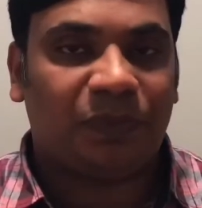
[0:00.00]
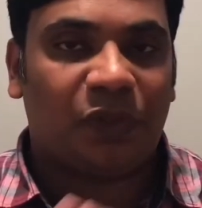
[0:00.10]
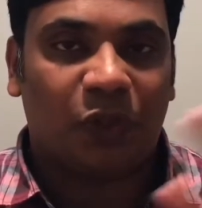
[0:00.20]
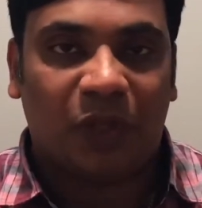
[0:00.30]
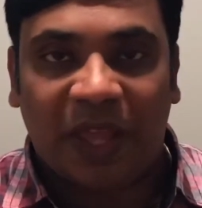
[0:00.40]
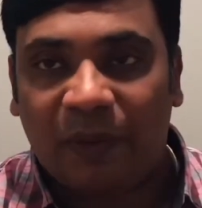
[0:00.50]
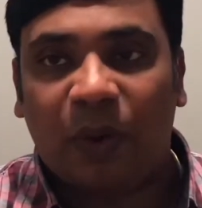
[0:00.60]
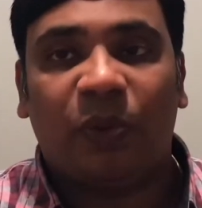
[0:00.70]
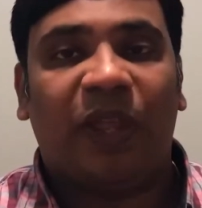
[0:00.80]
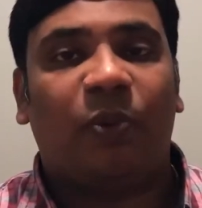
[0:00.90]
So
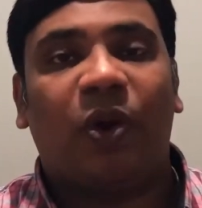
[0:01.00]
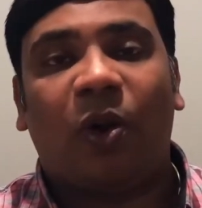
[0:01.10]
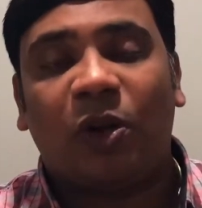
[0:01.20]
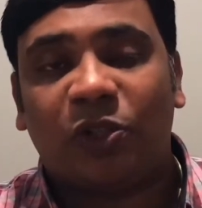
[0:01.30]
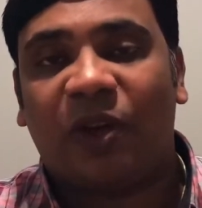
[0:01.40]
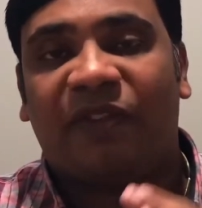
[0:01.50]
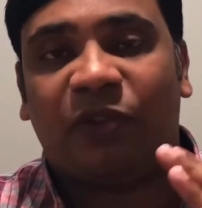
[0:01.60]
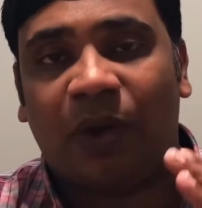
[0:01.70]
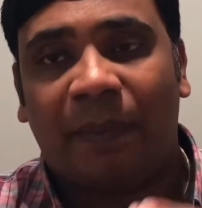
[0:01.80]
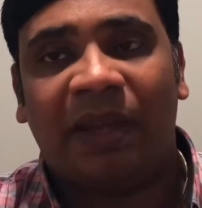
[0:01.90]
they would also have
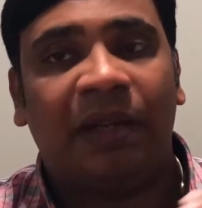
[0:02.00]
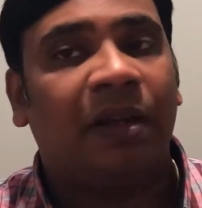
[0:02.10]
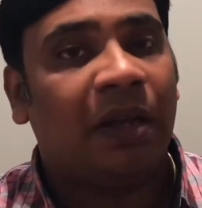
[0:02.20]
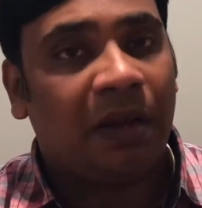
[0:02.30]
to come in